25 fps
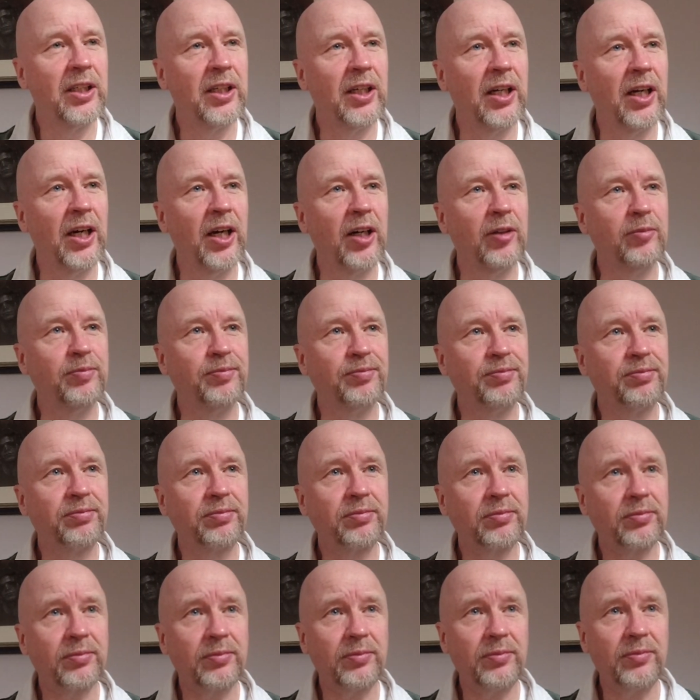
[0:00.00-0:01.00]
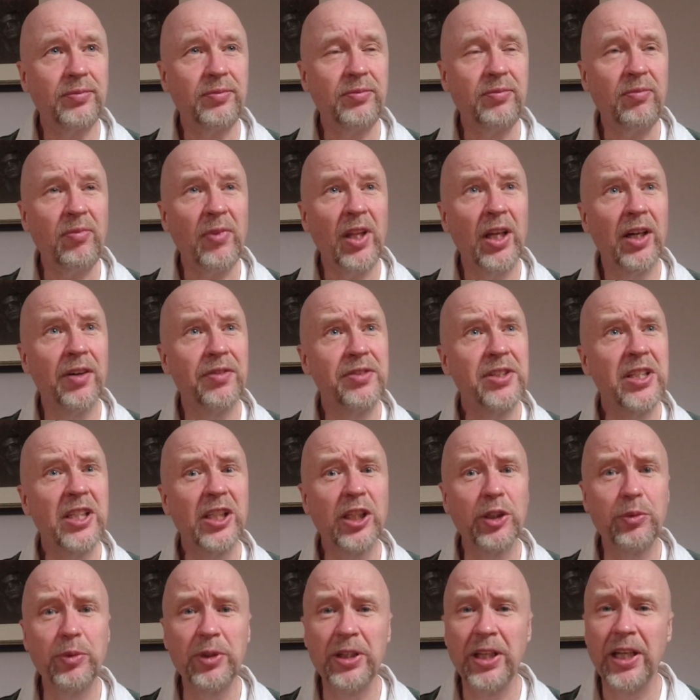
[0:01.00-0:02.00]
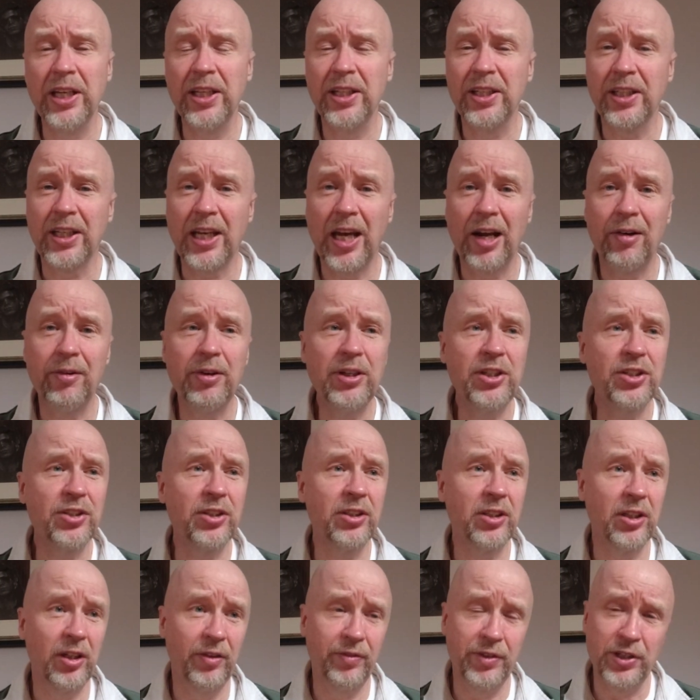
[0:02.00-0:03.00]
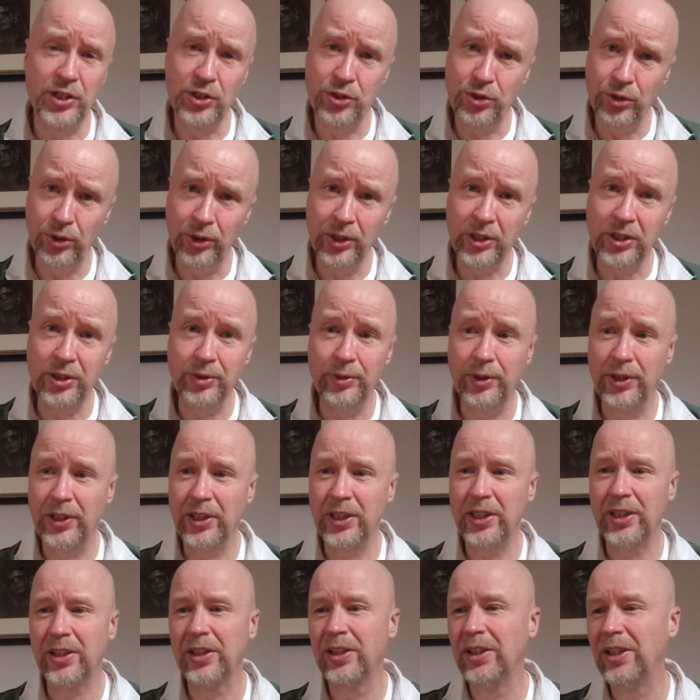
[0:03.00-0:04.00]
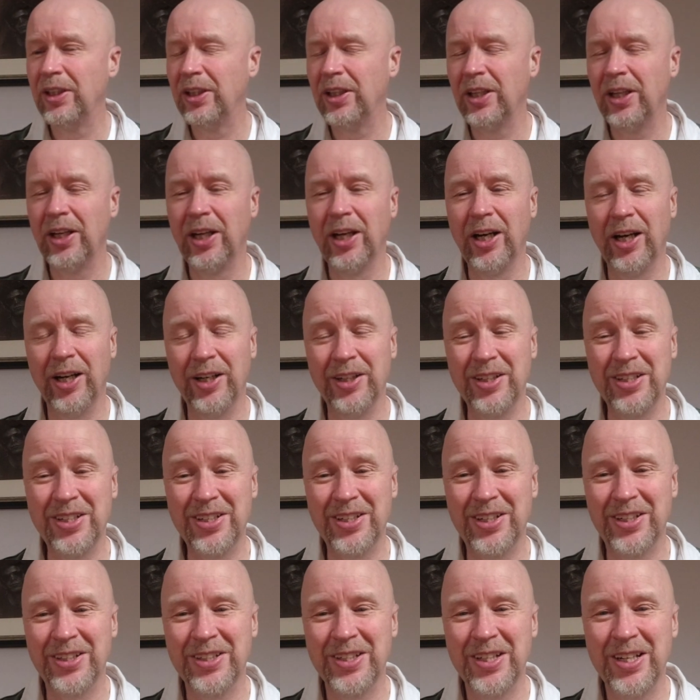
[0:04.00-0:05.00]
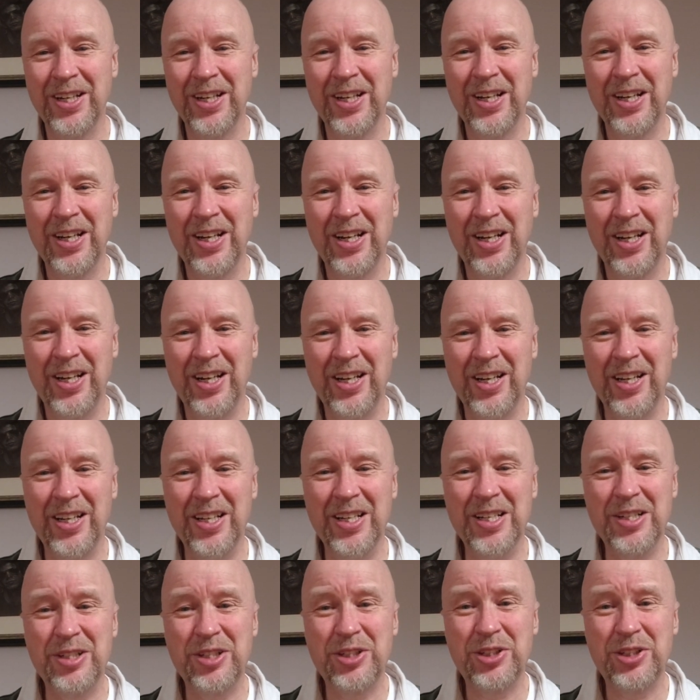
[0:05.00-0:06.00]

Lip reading: I've tinkered with it in the garage. I've enjoyed doing that, and it's